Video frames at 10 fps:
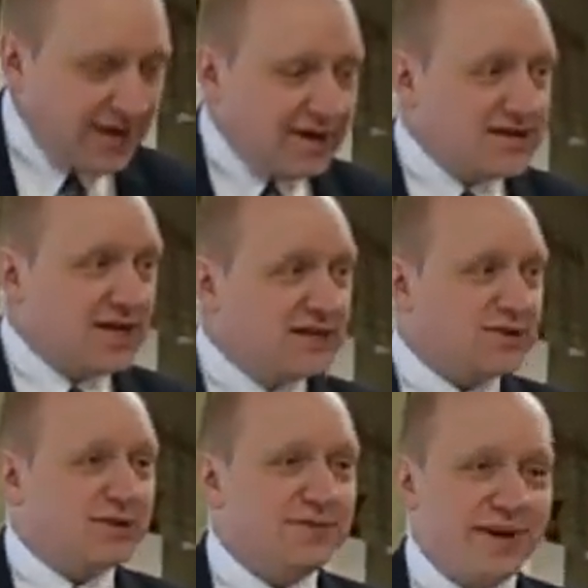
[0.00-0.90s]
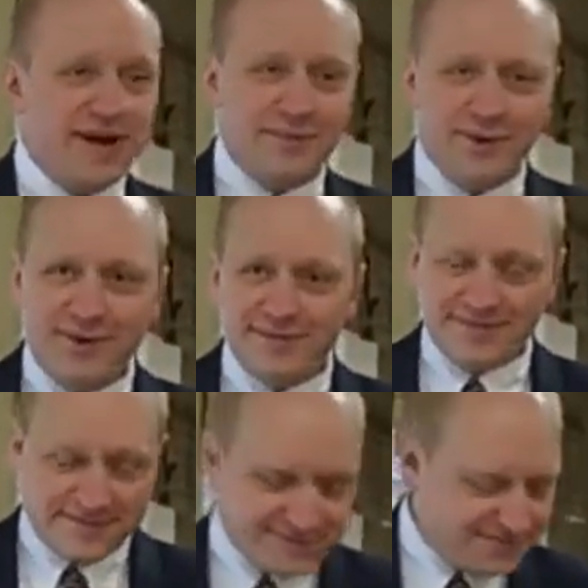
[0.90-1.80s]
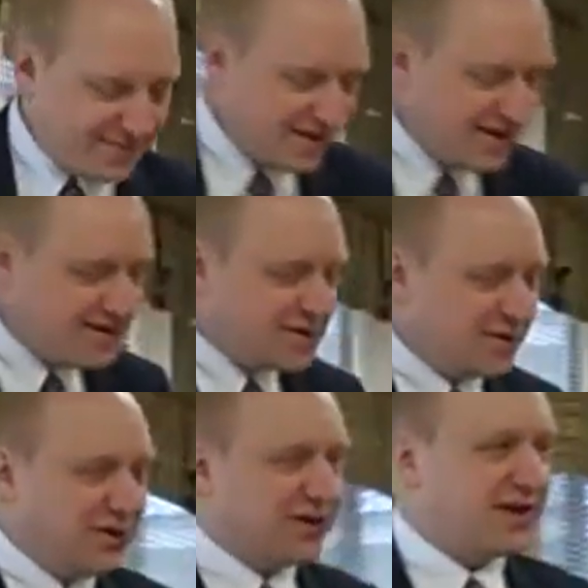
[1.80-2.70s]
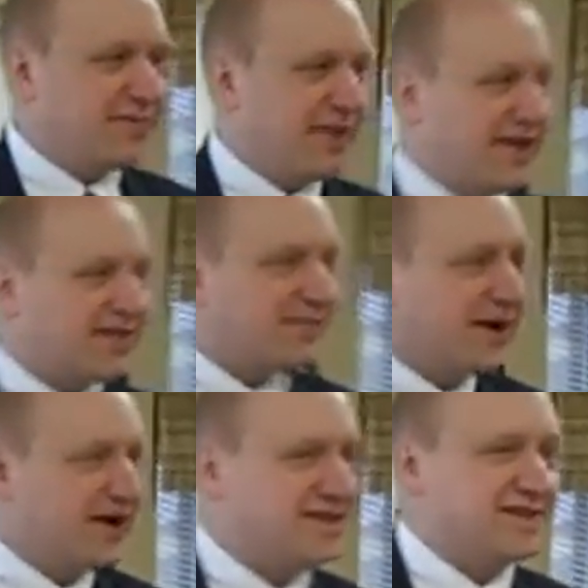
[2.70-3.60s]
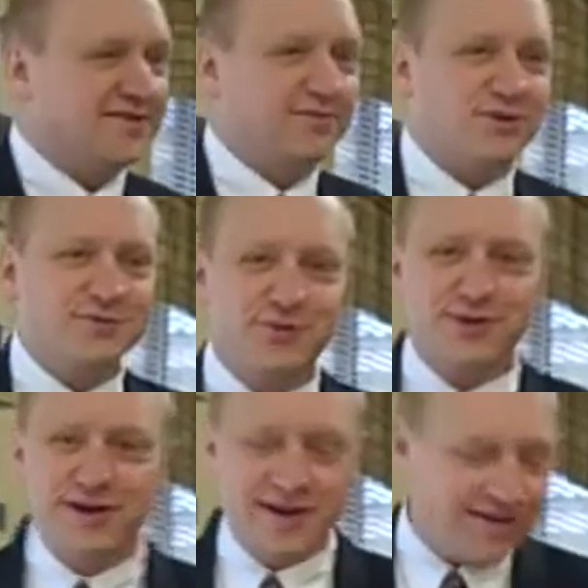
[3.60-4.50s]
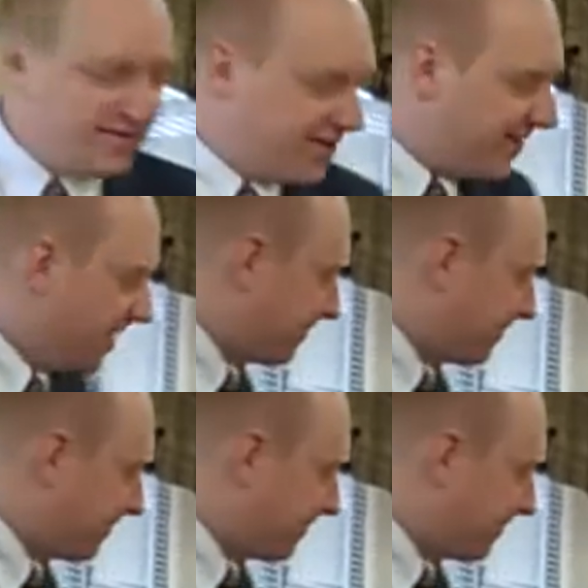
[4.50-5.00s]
It's also debatable, so you can debate the merits of postponing indefinitely.